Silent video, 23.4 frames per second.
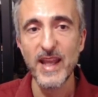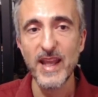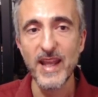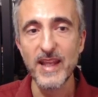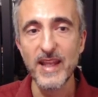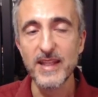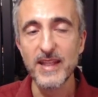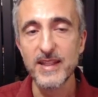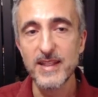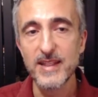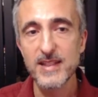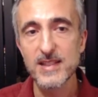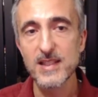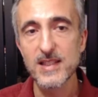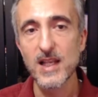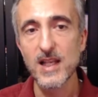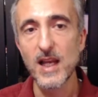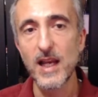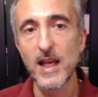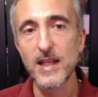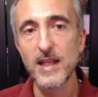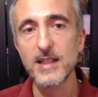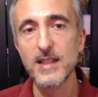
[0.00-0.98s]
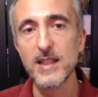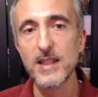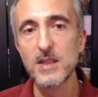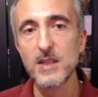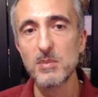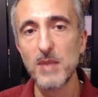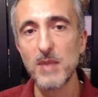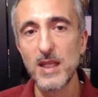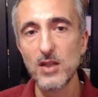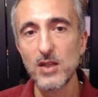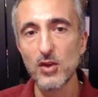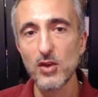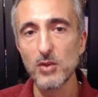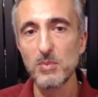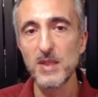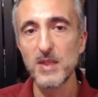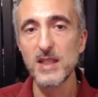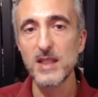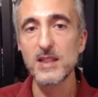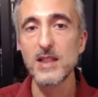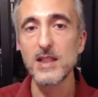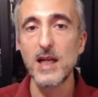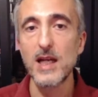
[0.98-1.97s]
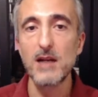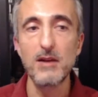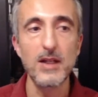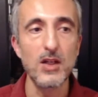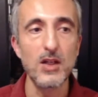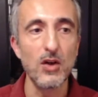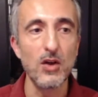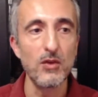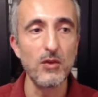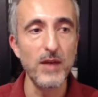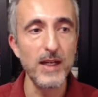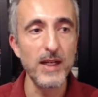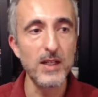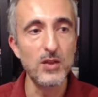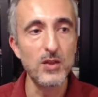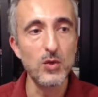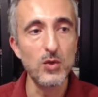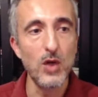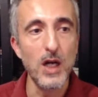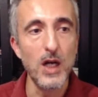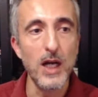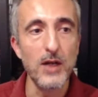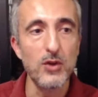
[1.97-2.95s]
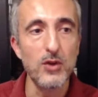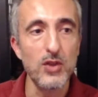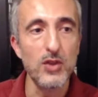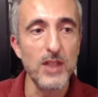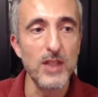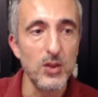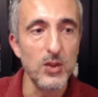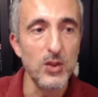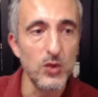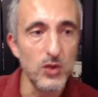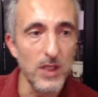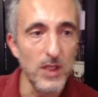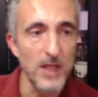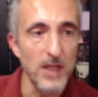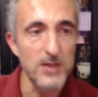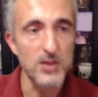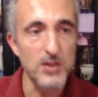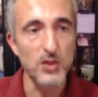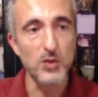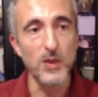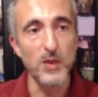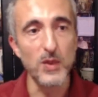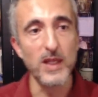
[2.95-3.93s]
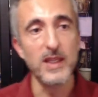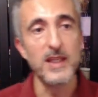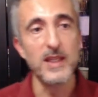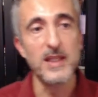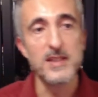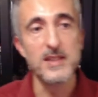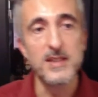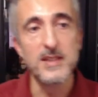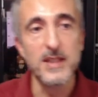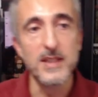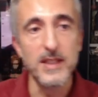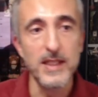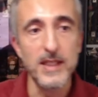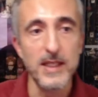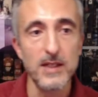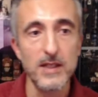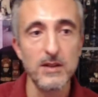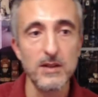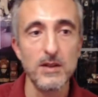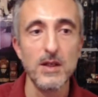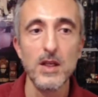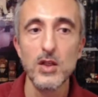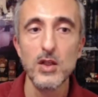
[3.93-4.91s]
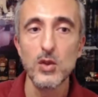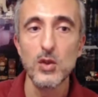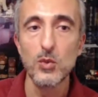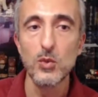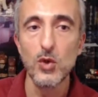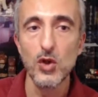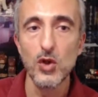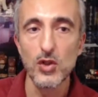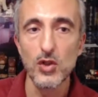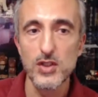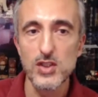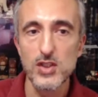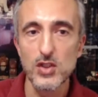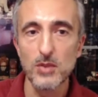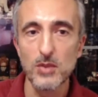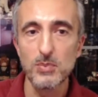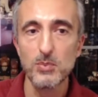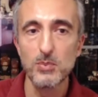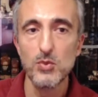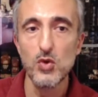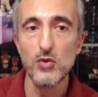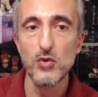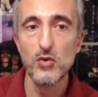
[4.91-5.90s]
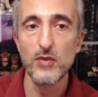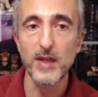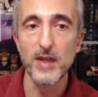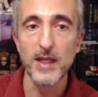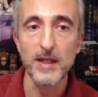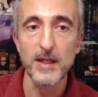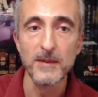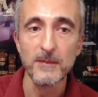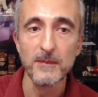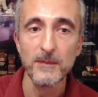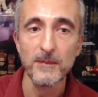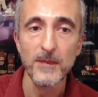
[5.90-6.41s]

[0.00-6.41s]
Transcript: In this light, it may not be entirely correct to argue that 2020 is the year the world stopped moving.